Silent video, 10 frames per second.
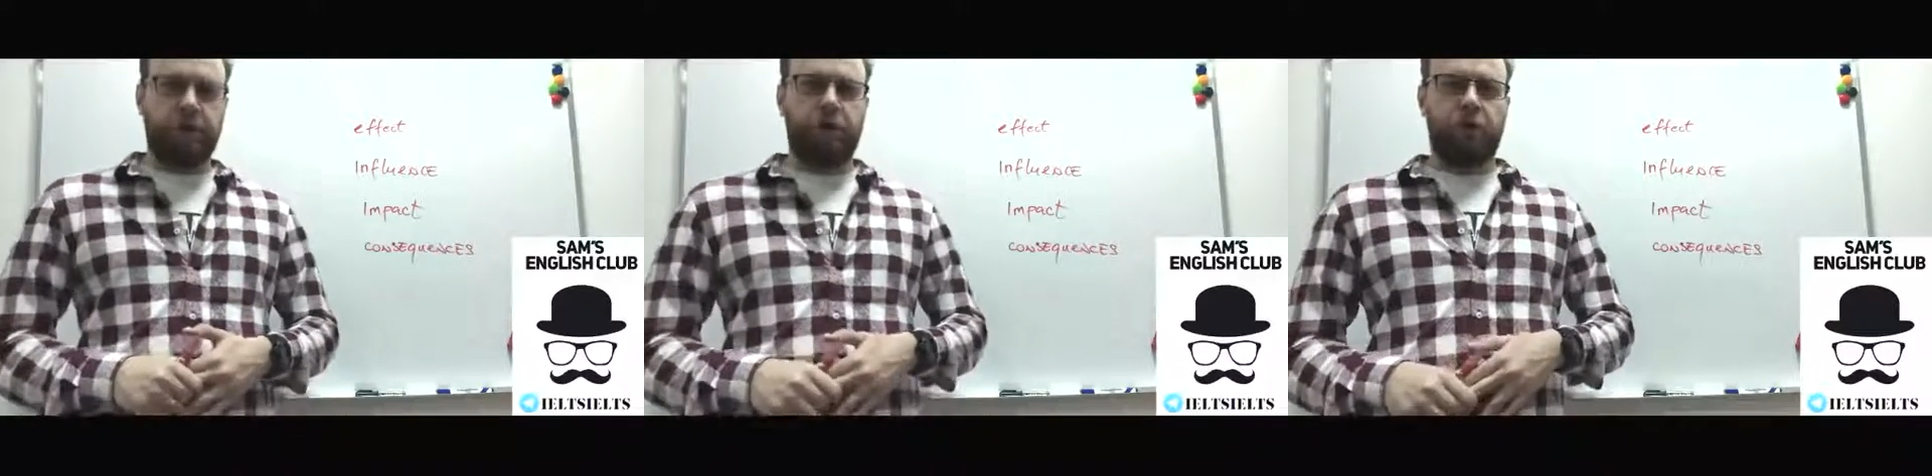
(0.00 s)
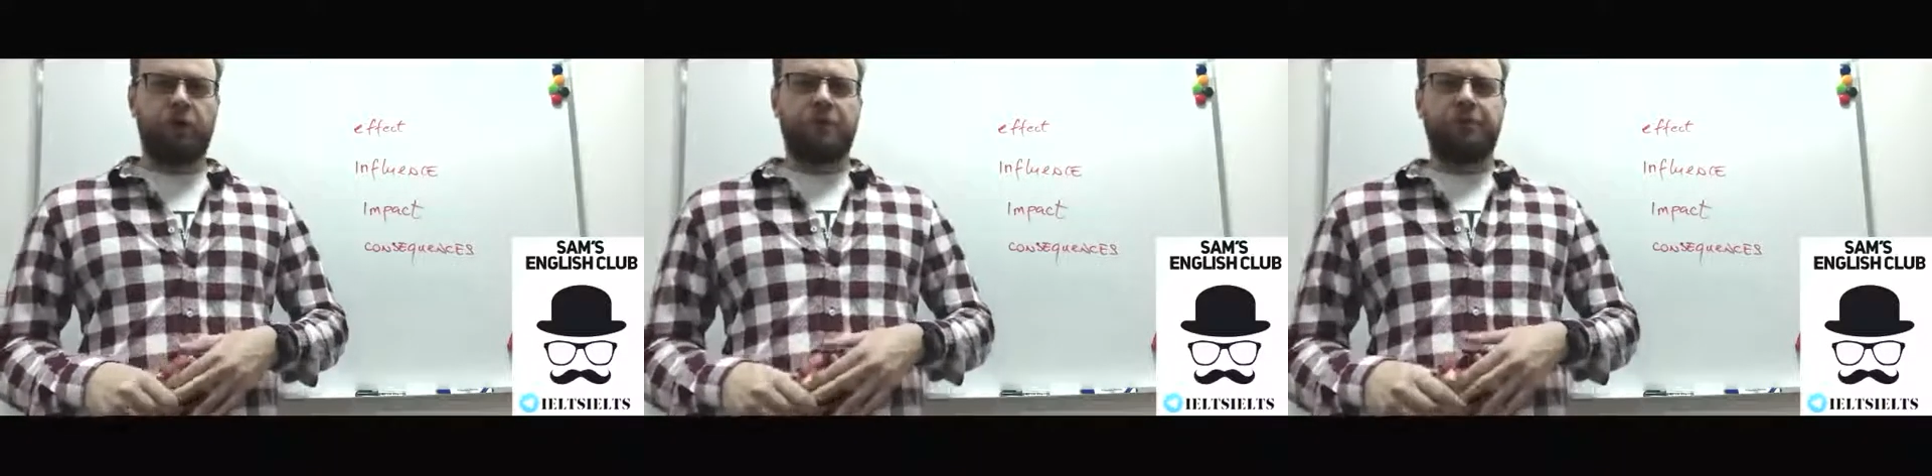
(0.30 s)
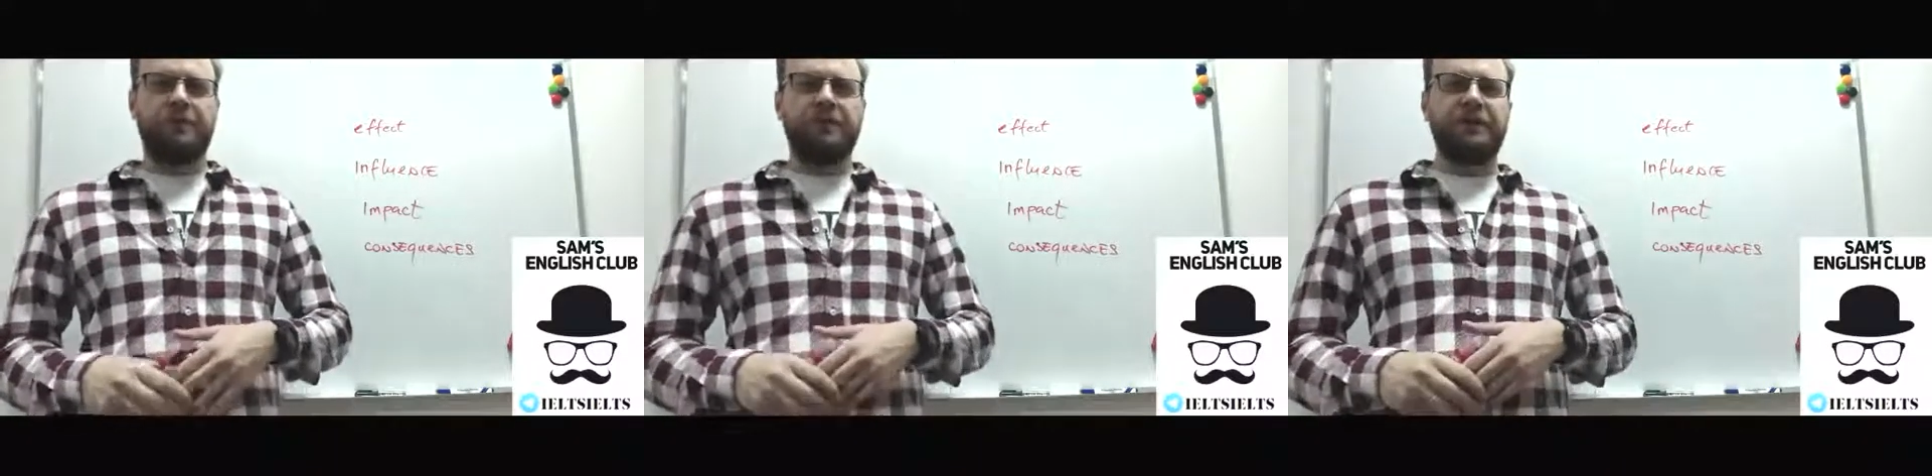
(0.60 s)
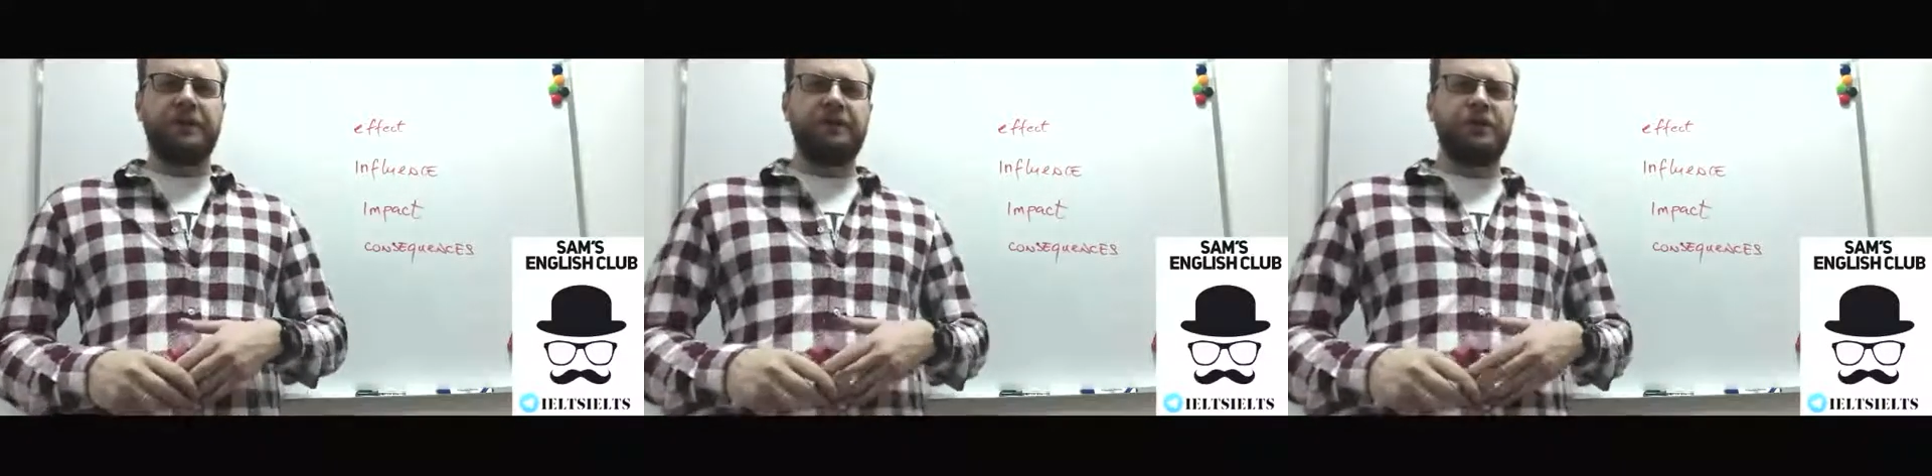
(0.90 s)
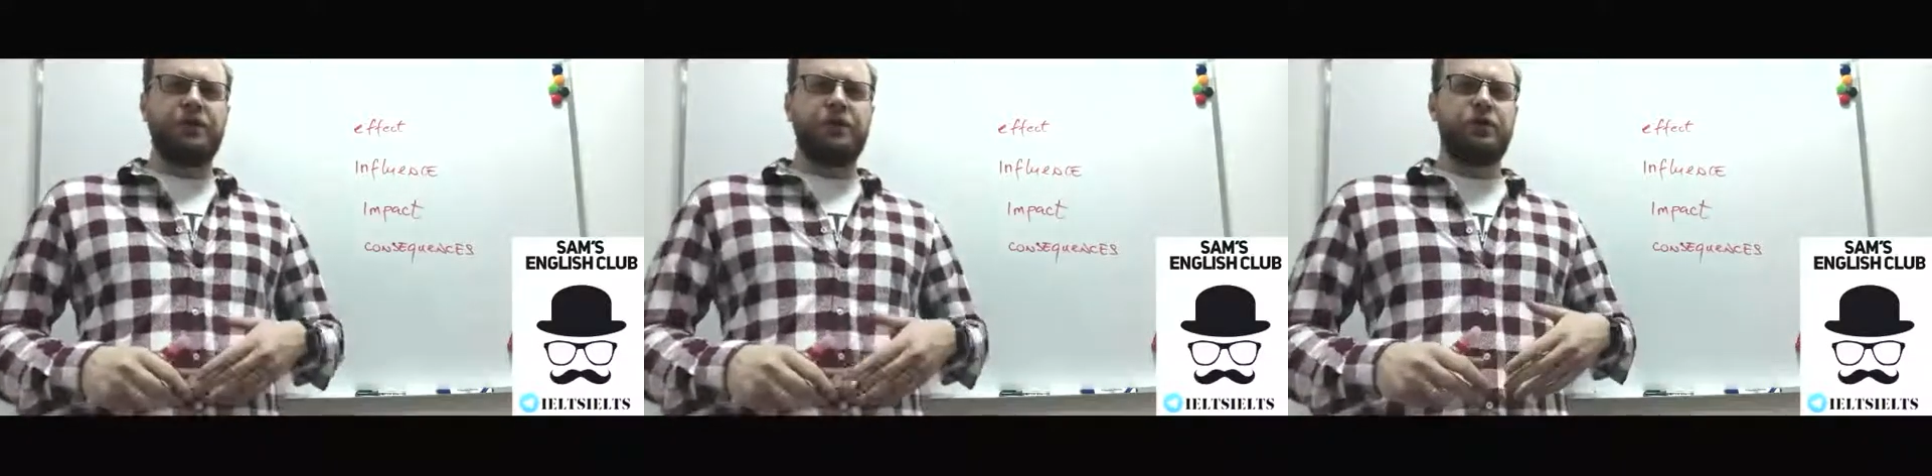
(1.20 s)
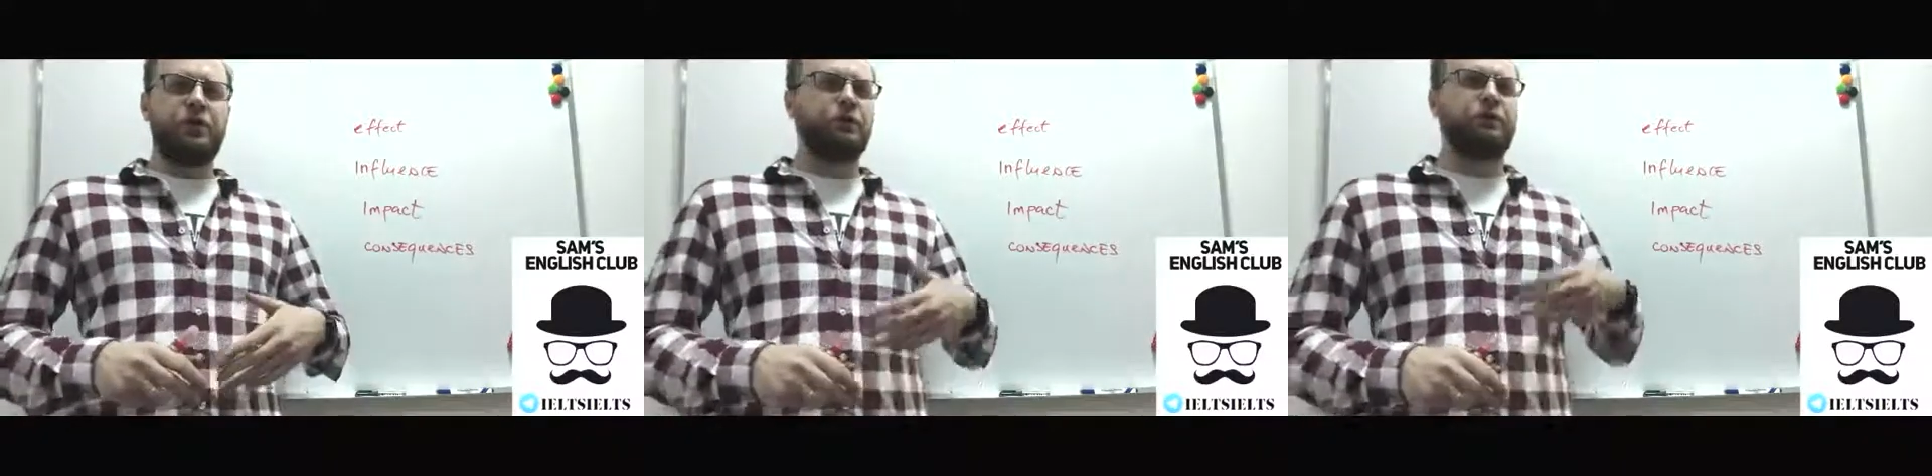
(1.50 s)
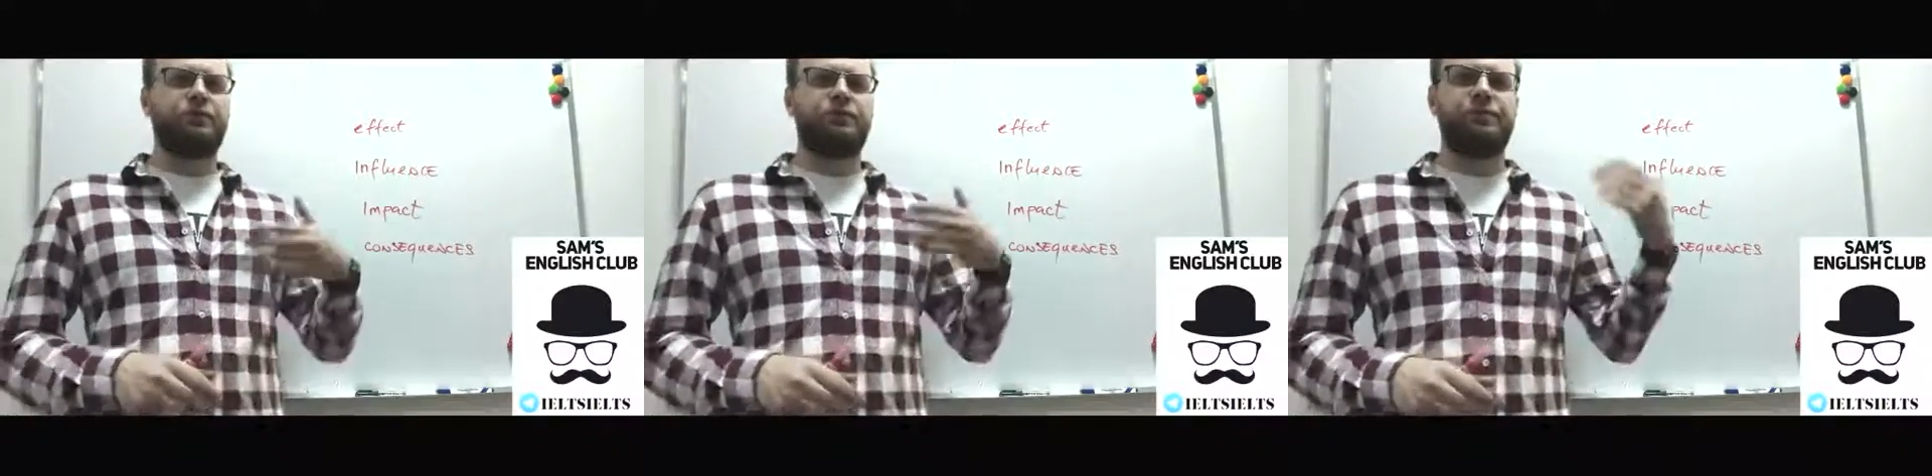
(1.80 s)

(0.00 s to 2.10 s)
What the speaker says: Or building of a new